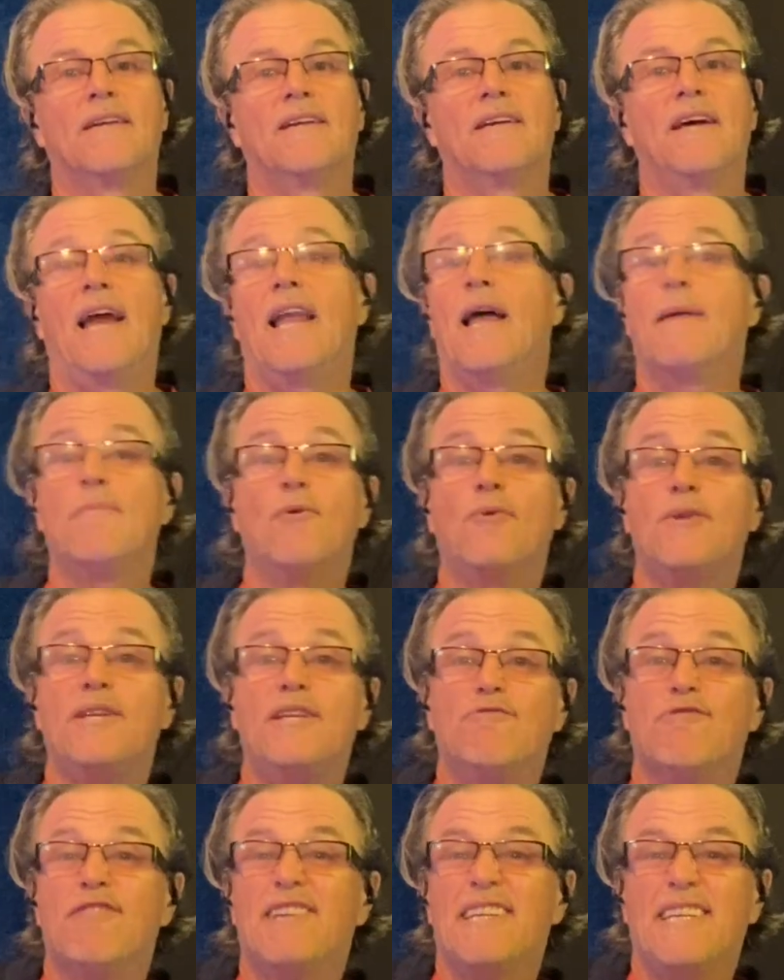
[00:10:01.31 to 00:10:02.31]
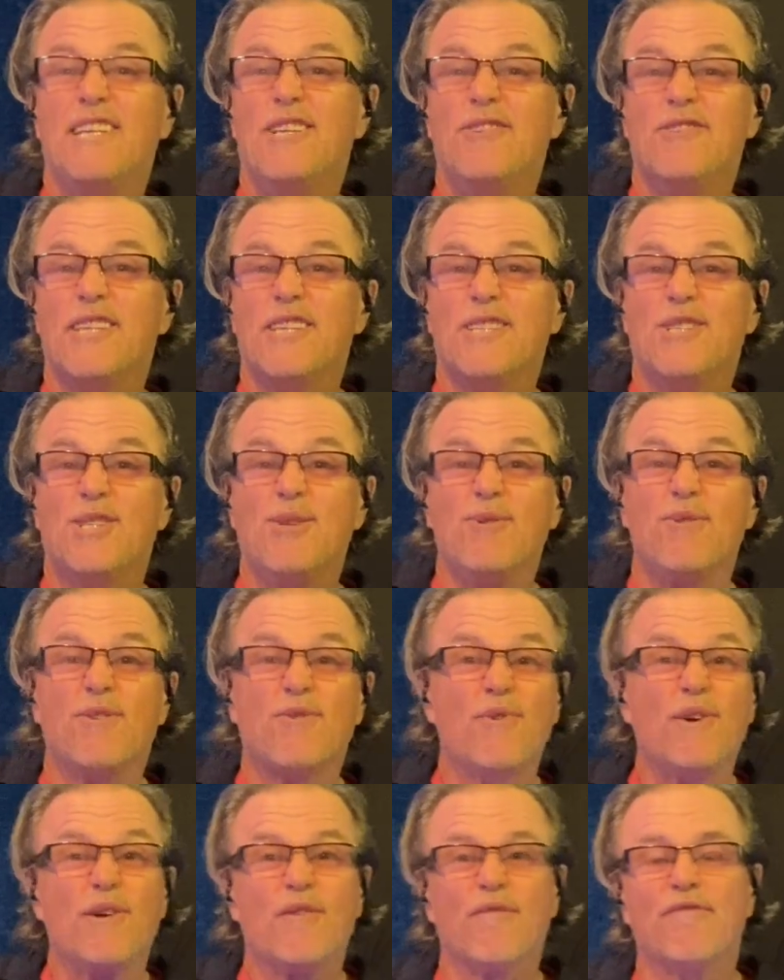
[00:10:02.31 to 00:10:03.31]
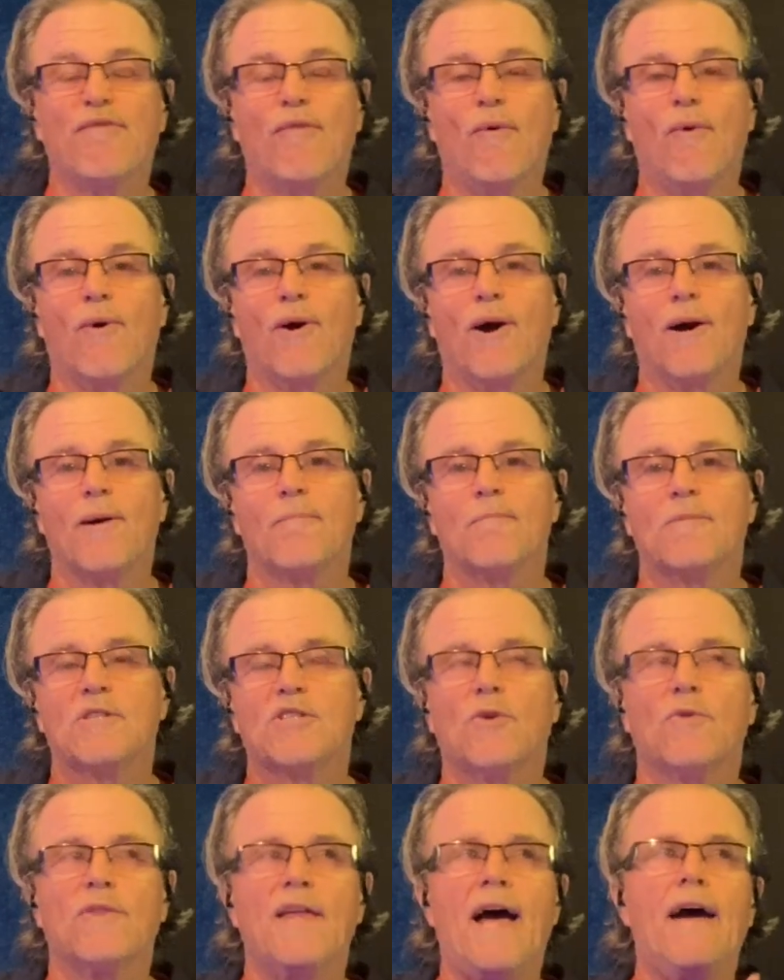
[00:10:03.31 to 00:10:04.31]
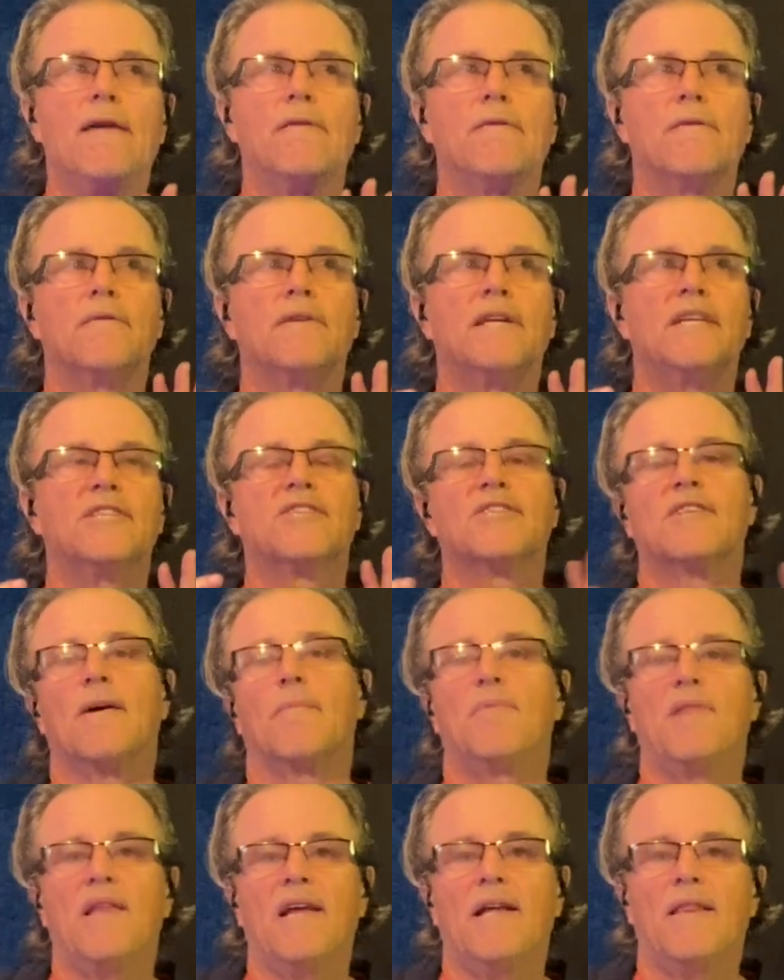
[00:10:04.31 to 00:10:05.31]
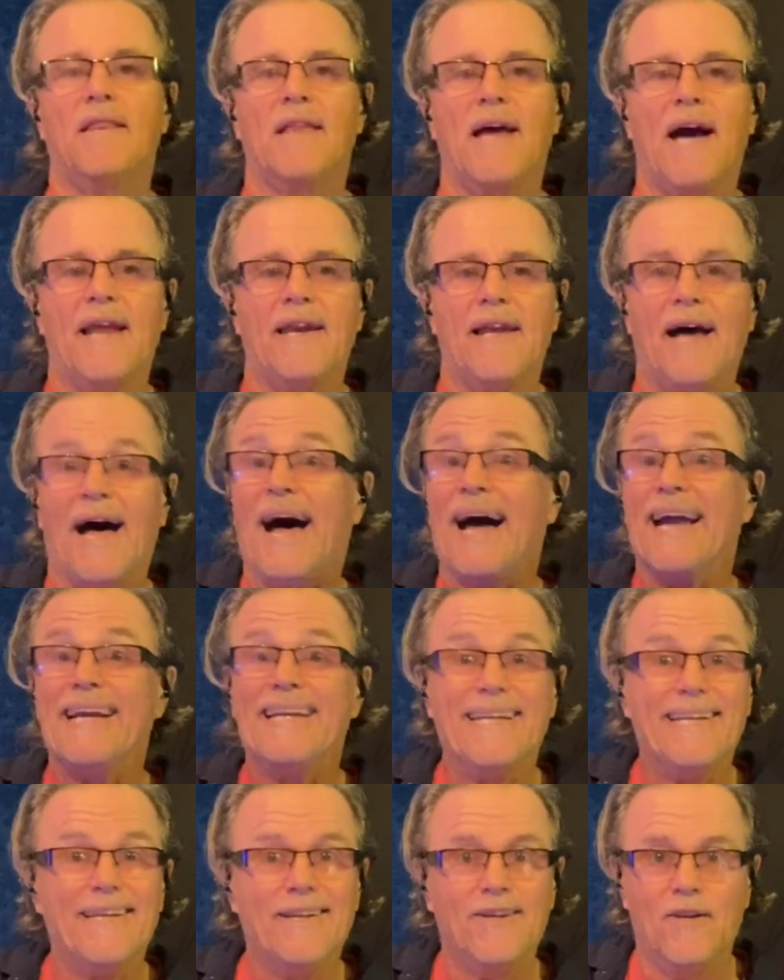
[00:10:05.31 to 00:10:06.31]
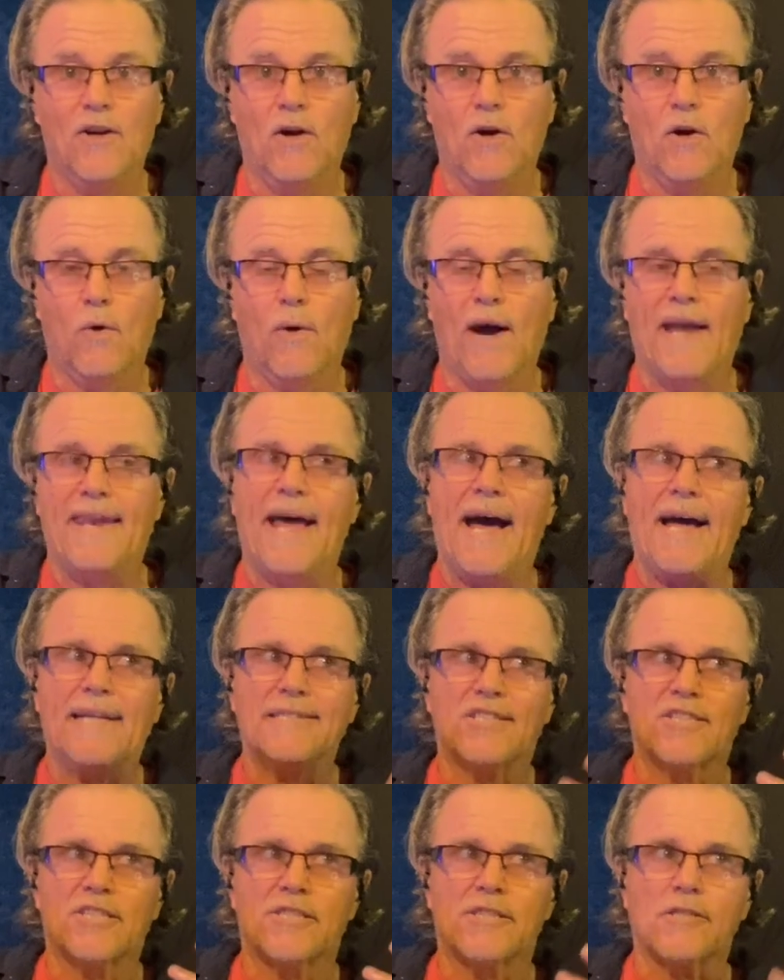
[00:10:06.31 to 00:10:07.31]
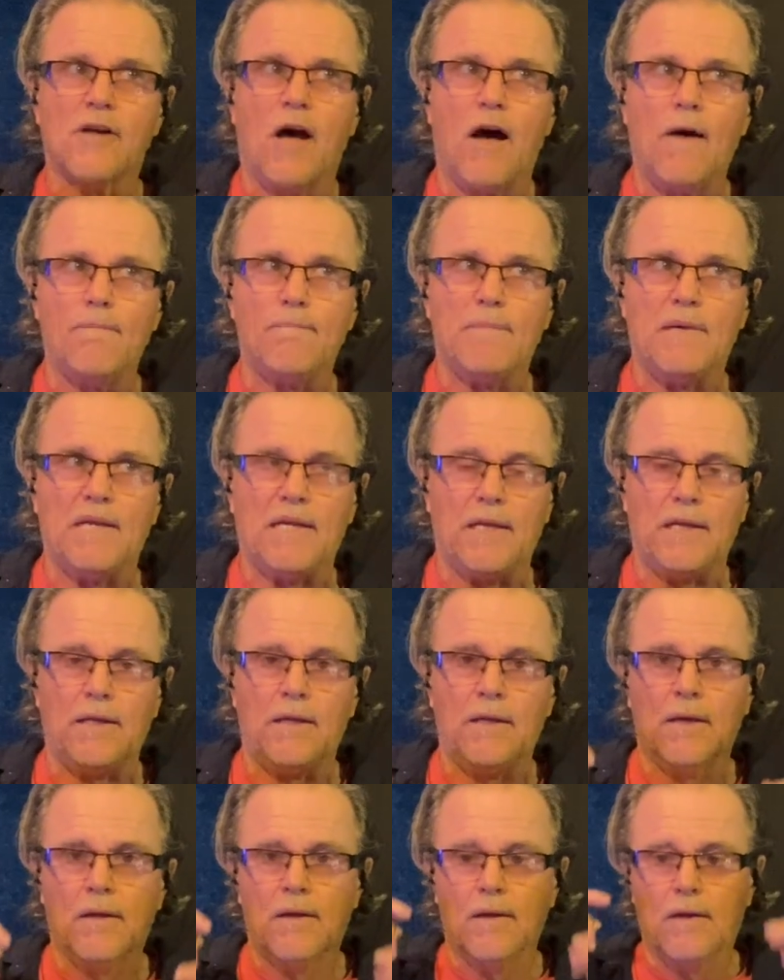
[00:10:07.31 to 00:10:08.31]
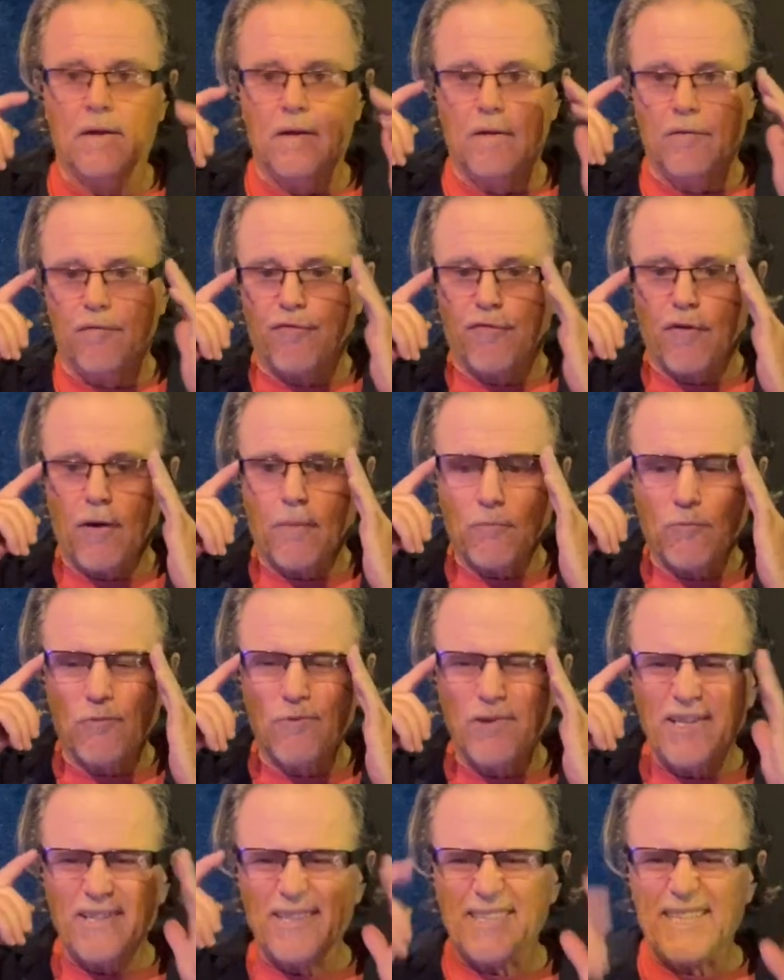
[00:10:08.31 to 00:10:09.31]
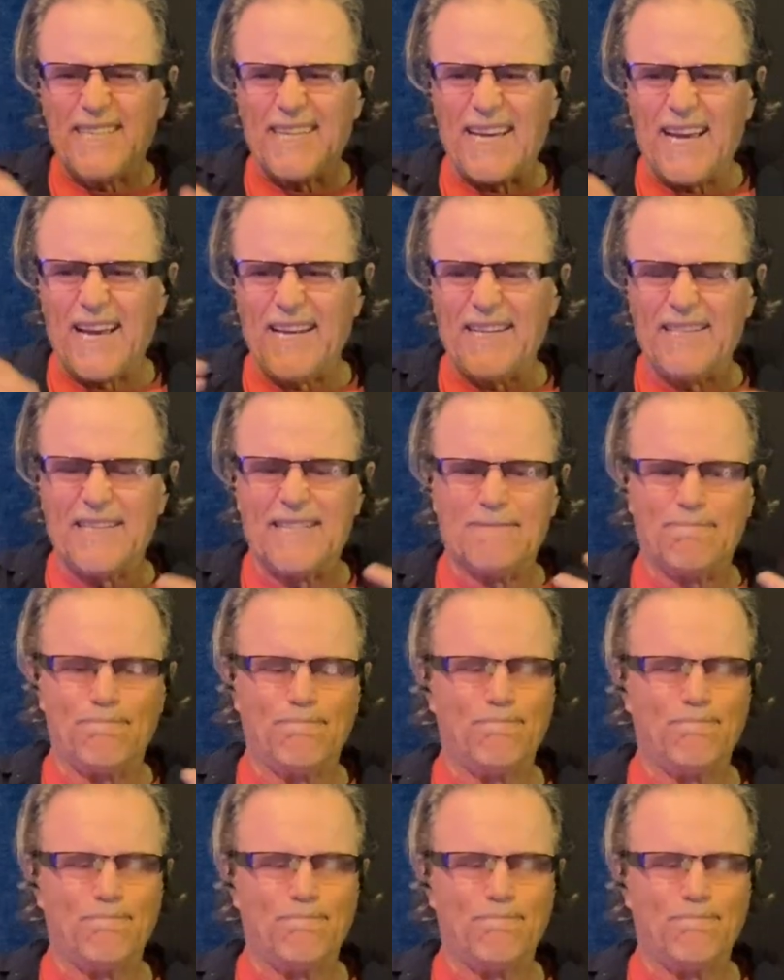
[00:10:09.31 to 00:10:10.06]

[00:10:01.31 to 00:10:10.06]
And I'm only really using 2, 3, or 4. So that is something that I didn't know. And that stopped me from really kind of